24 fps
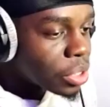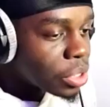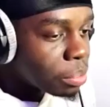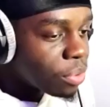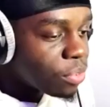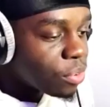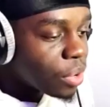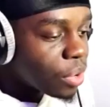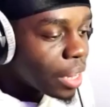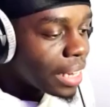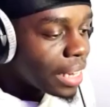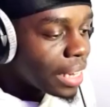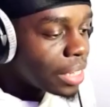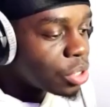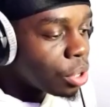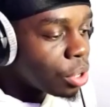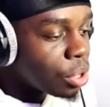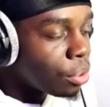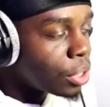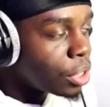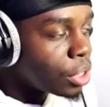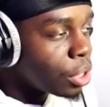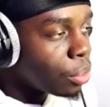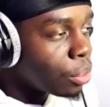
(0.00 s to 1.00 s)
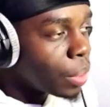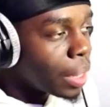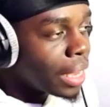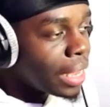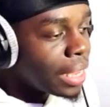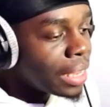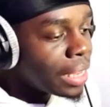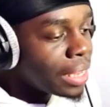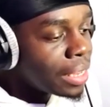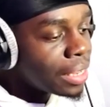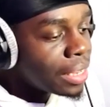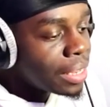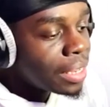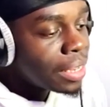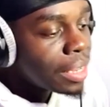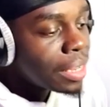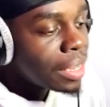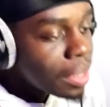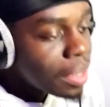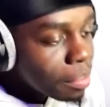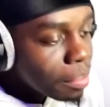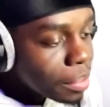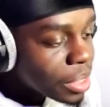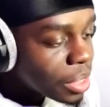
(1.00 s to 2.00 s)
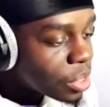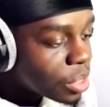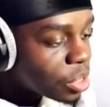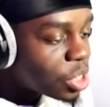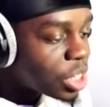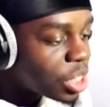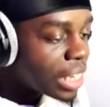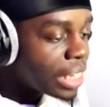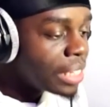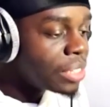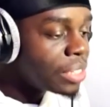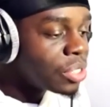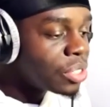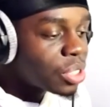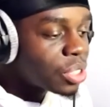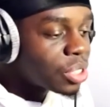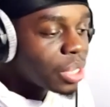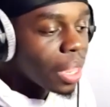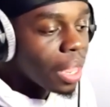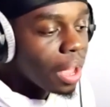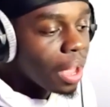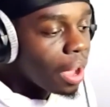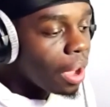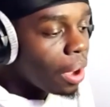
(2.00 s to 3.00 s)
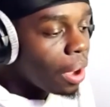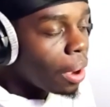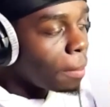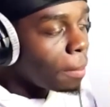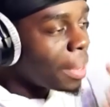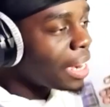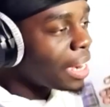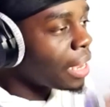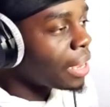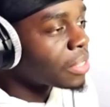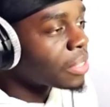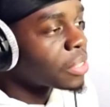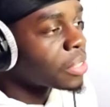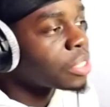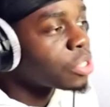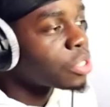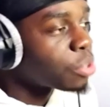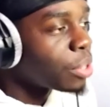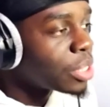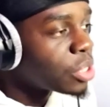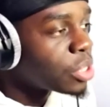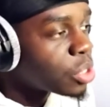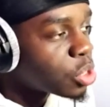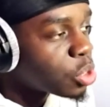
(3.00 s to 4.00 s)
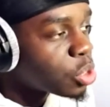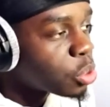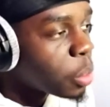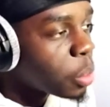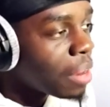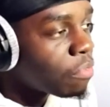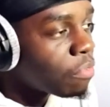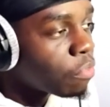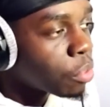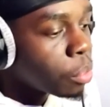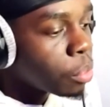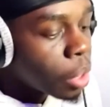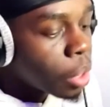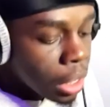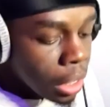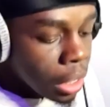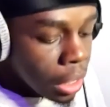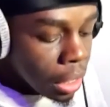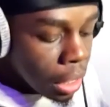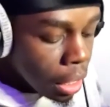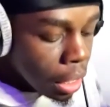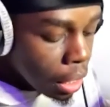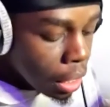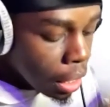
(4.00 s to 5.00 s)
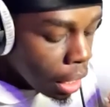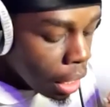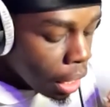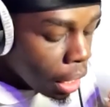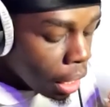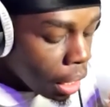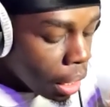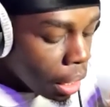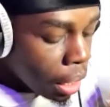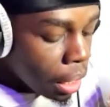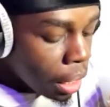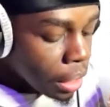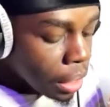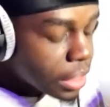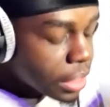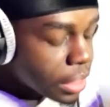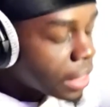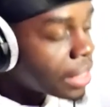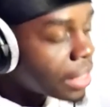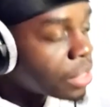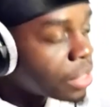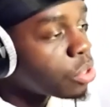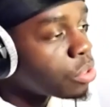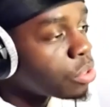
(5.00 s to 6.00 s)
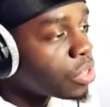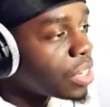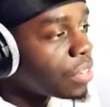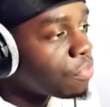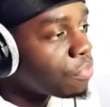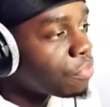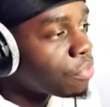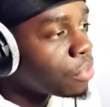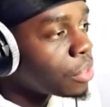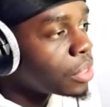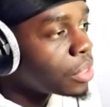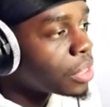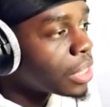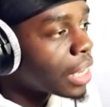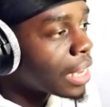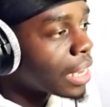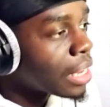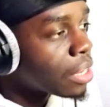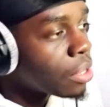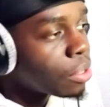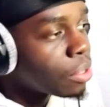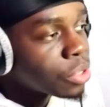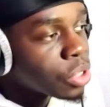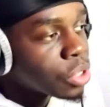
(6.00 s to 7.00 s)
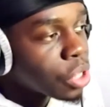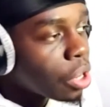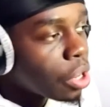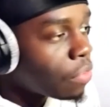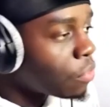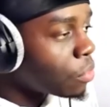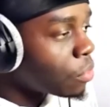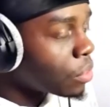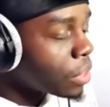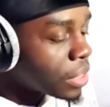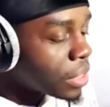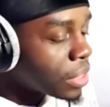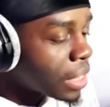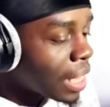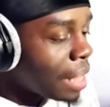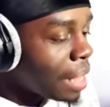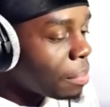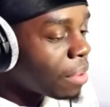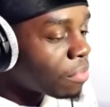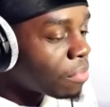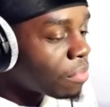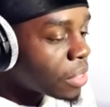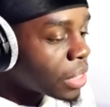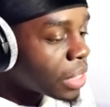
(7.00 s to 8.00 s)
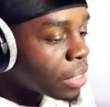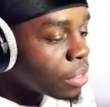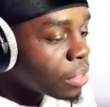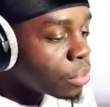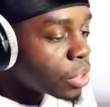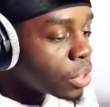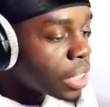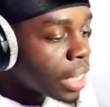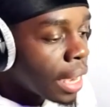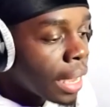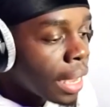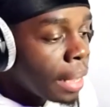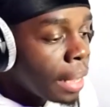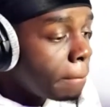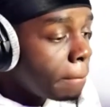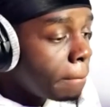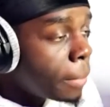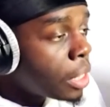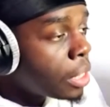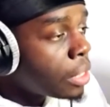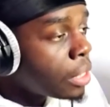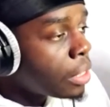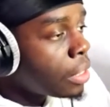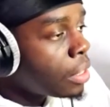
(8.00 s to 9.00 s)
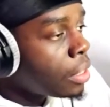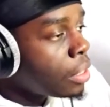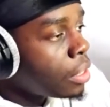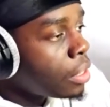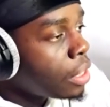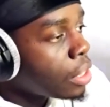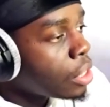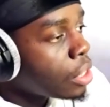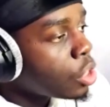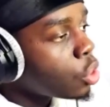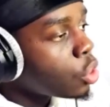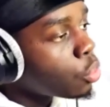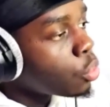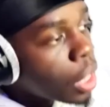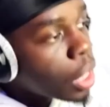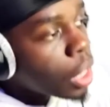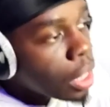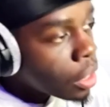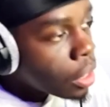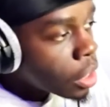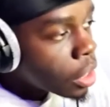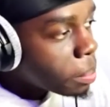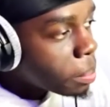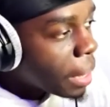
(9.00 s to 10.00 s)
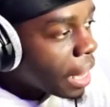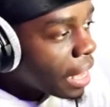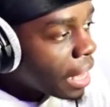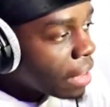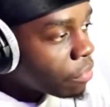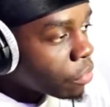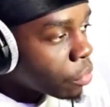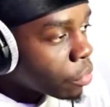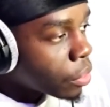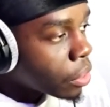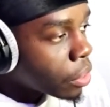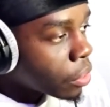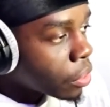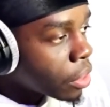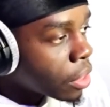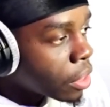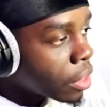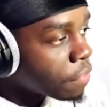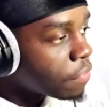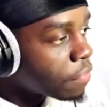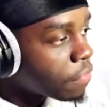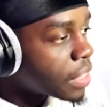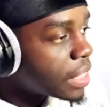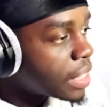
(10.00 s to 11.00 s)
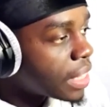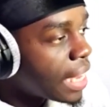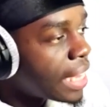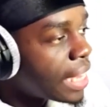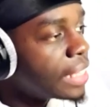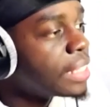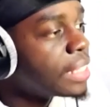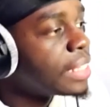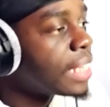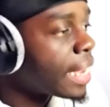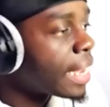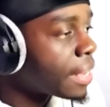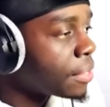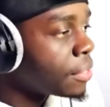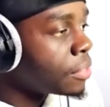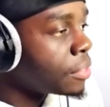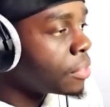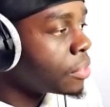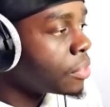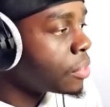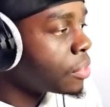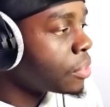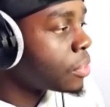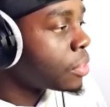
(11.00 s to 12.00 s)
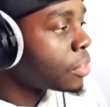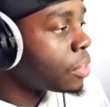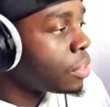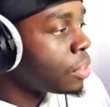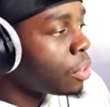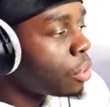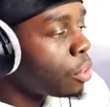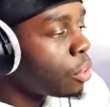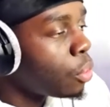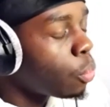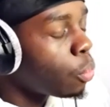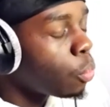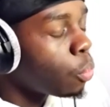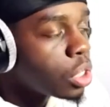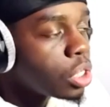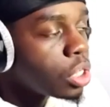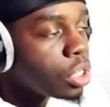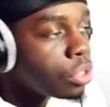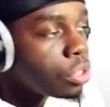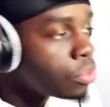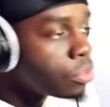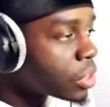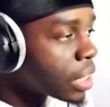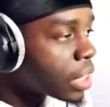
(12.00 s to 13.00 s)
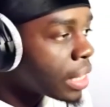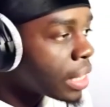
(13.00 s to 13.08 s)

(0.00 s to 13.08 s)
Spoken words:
before I let you go on your way, Mr. Chinz. And I ask this question to everyone. Today's no different. I close it off the same every single time. You are heard by everyone on earth for 10 seconds. What do you say?